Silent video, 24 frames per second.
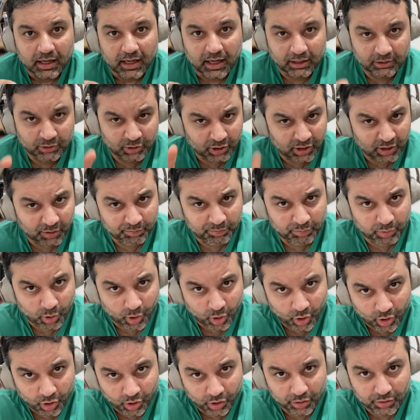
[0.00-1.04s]
I took a
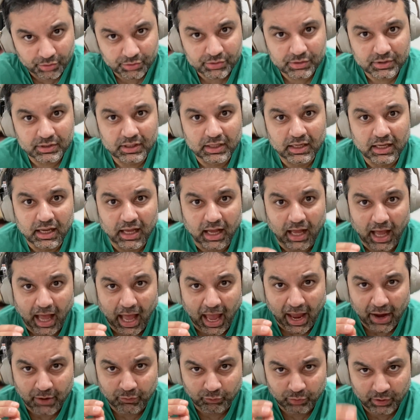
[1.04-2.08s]
pause.
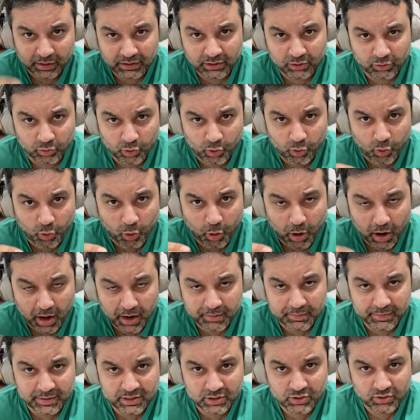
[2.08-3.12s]
I read the
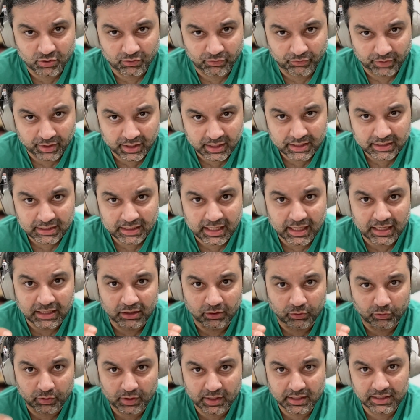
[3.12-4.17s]
requirements of it and I
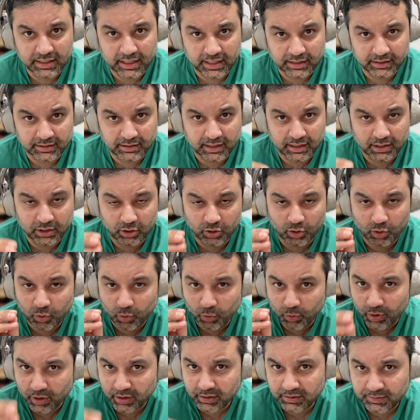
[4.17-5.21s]
realized that,
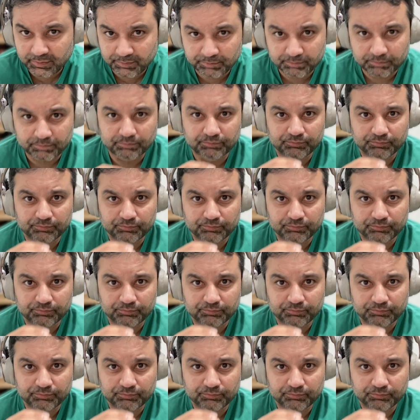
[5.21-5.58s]
what?